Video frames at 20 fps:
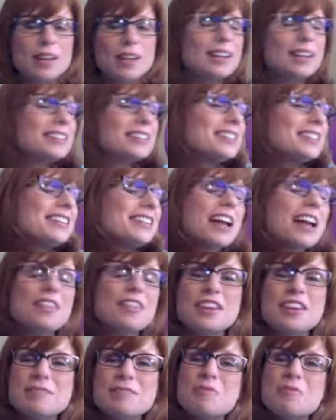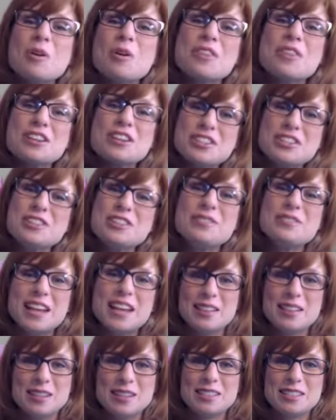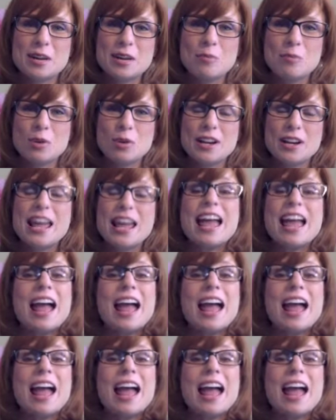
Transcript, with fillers: It is nothing more than you telling someone